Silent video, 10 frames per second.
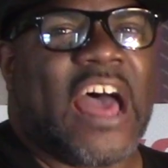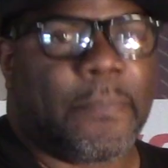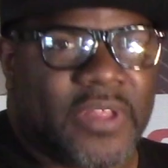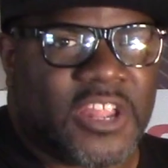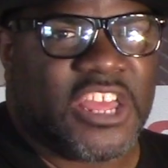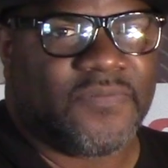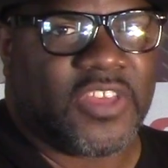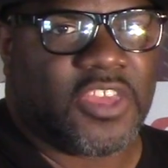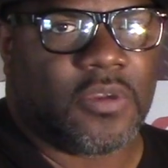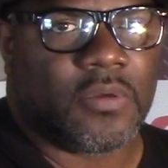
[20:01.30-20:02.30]
I believe
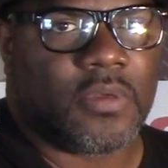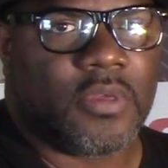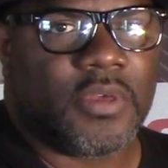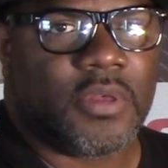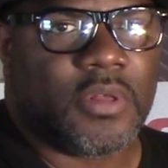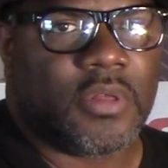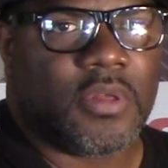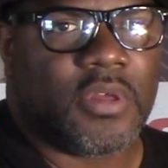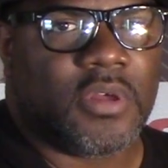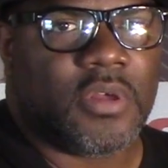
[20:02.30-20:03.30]
in you.
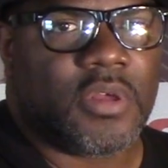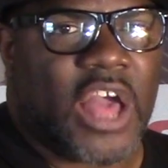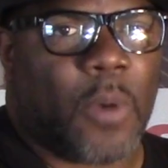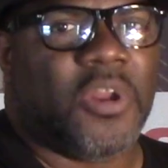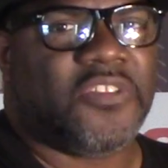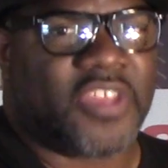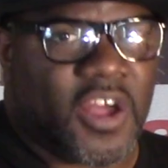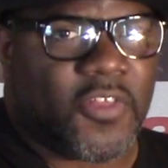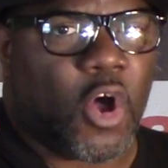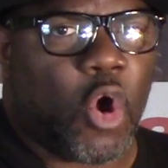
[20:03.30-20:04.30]
I want to
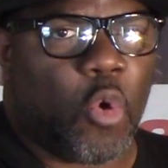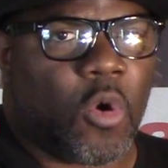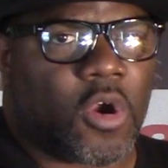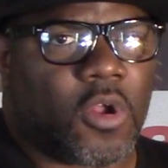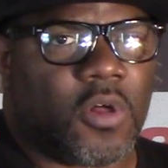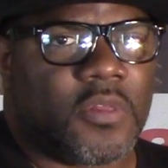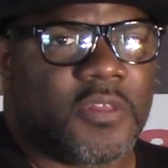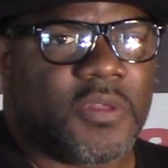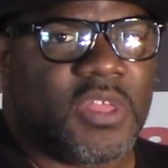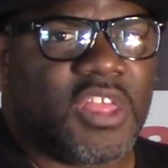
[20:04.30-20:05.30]
tell the whole world,
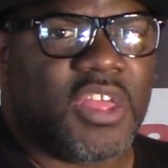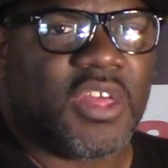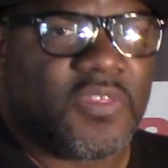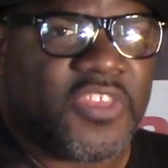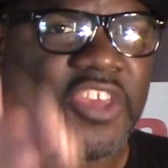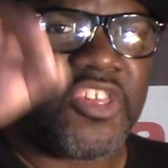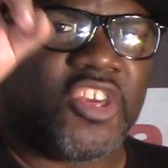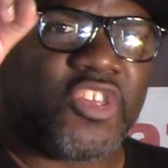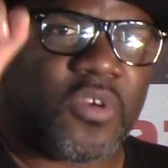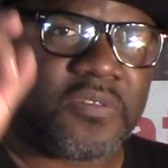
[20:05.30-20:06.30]
this
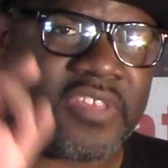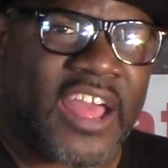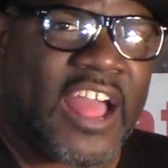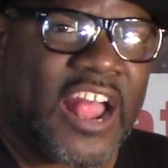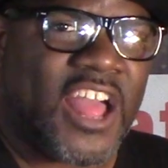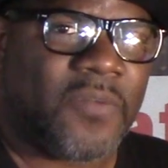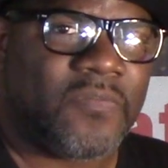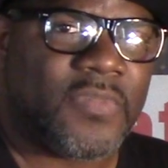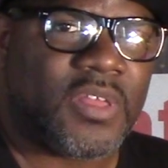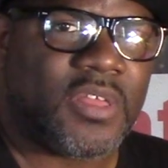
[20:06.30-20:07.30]
is your
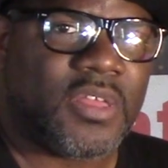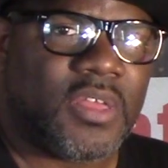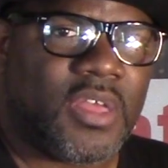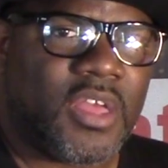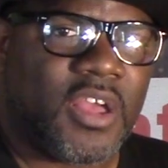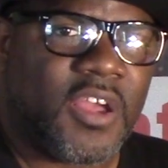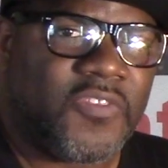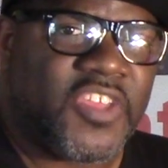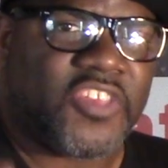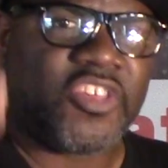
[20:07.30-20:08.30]
time,
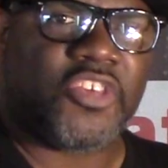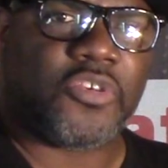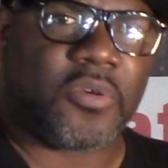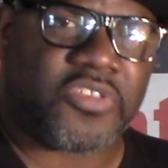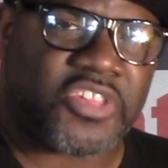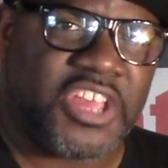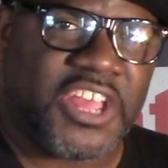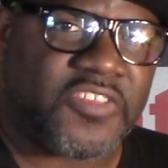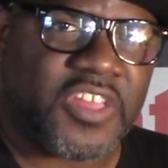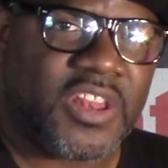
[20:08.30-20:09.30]
this is your
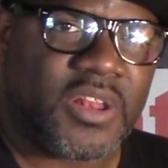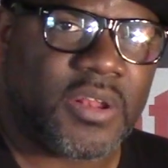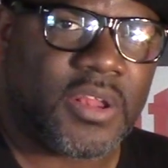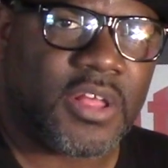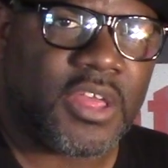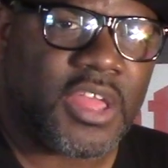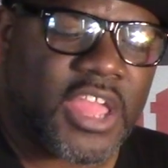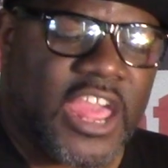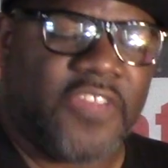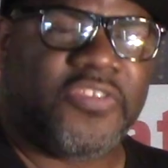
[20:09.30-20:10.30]
season,
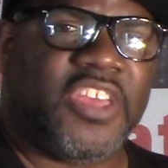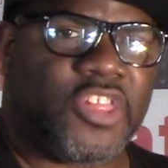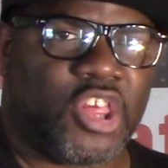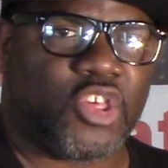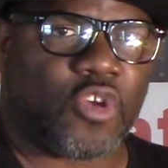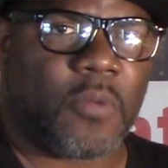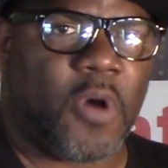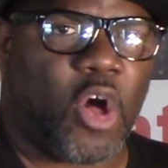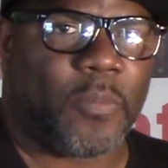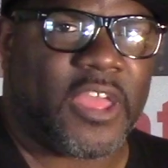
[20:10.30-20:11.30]
and this is your
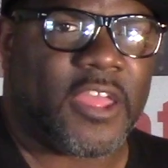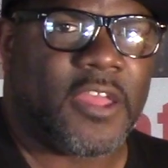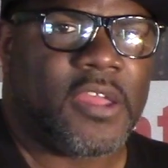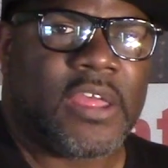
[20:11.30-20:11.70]
moment.